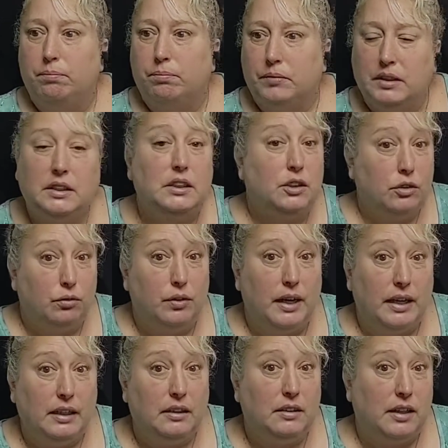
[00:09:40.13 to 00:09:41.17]
this is the
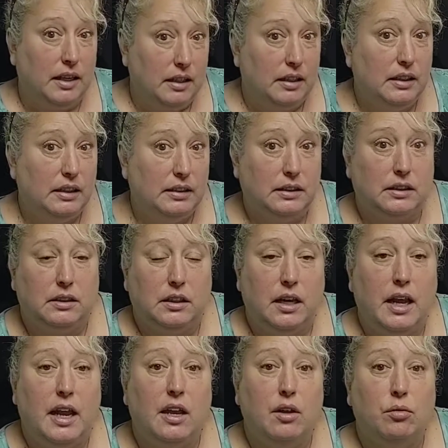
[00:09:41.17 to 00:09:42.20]
rate that it is.
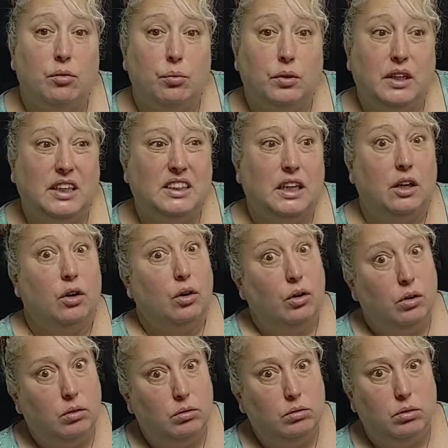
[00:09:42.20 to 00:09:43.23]
And when they say,
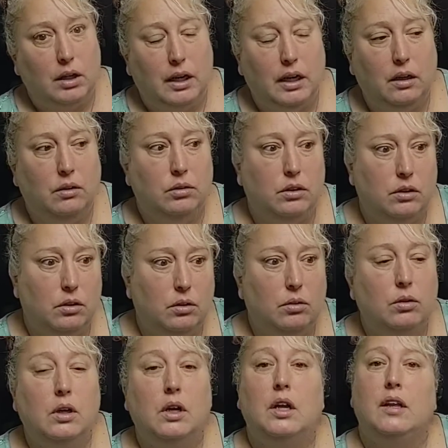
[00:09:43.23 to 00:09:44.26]
oh,
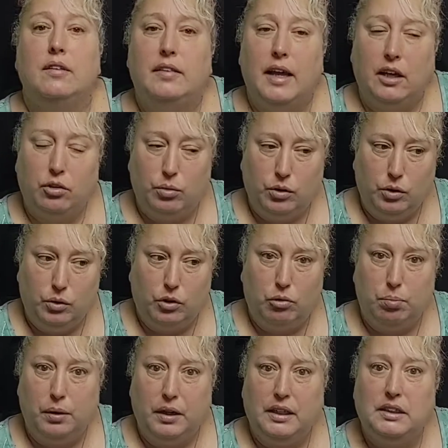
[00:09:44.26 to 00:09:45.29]
wow, that's when you
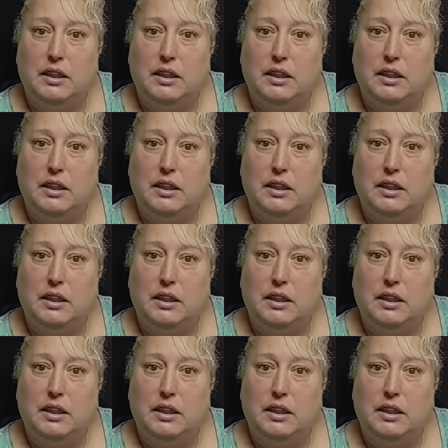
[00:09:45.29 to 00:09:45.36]
explain.